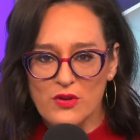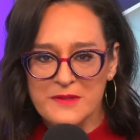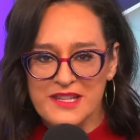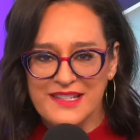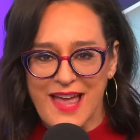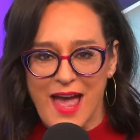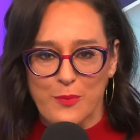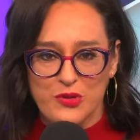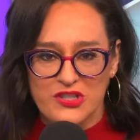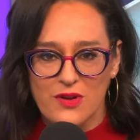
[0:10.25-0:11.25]
to this
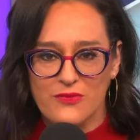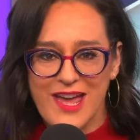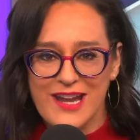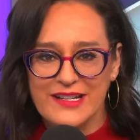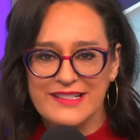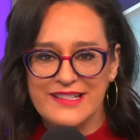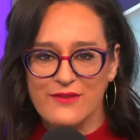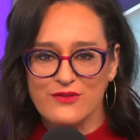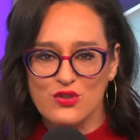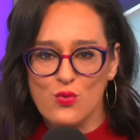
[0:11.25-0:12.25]
episode of Kennedy
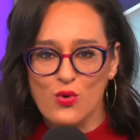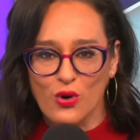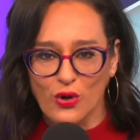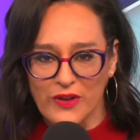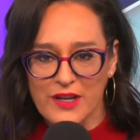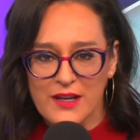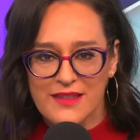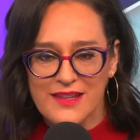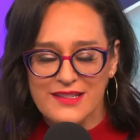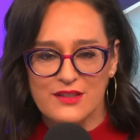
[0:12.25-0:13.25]
Saves the World.
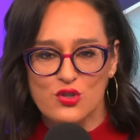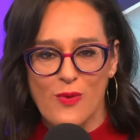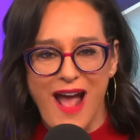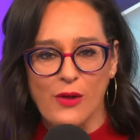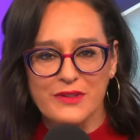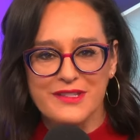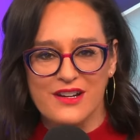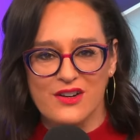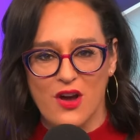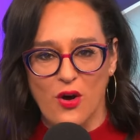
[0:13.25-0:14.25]
This is ground
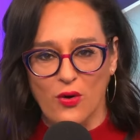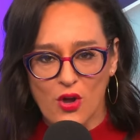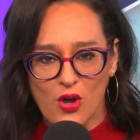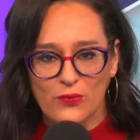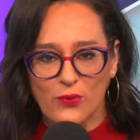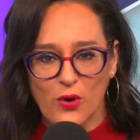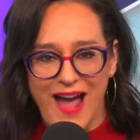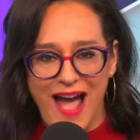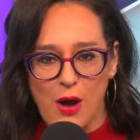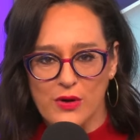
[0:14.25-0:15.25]
zero for
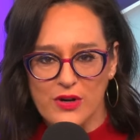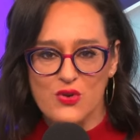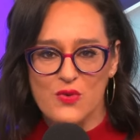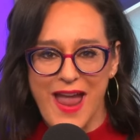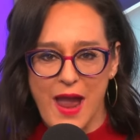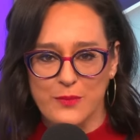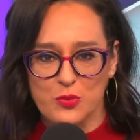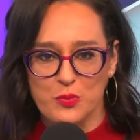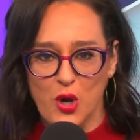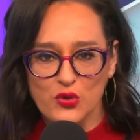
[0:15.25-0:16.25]
our New Hampshire
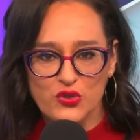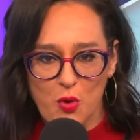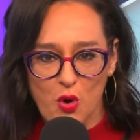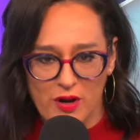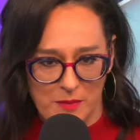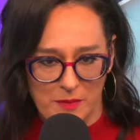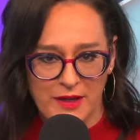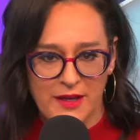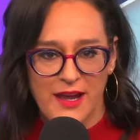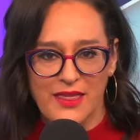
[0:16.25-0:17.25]
postmortem.
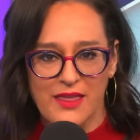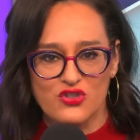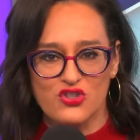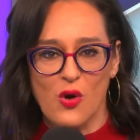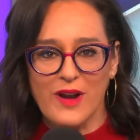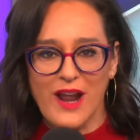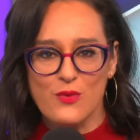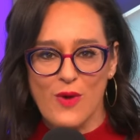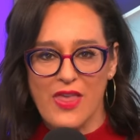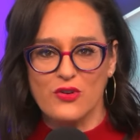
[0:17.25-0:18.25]
And there's no one I'd
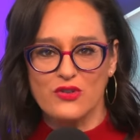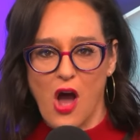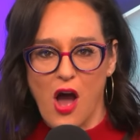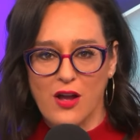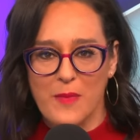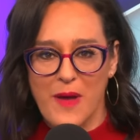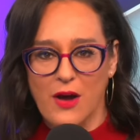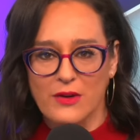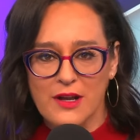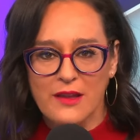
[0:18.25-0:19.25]
rather talk
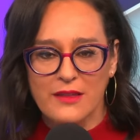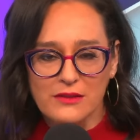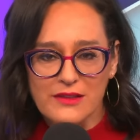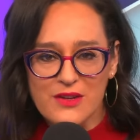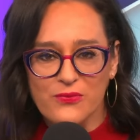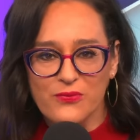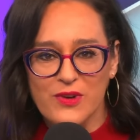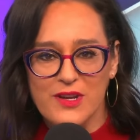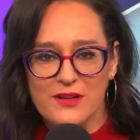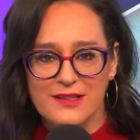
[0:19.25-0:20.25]
about the live
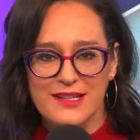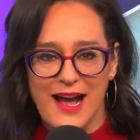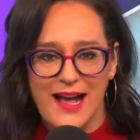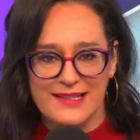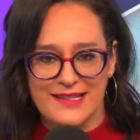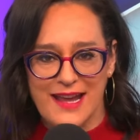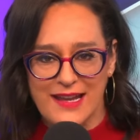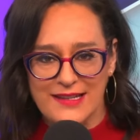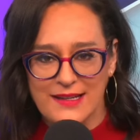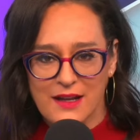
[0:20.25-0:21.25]
free or die
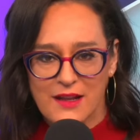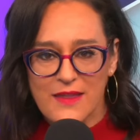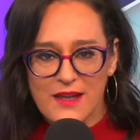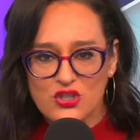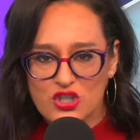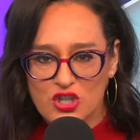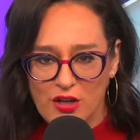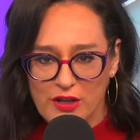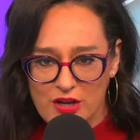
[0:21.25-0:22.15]
state than Charlie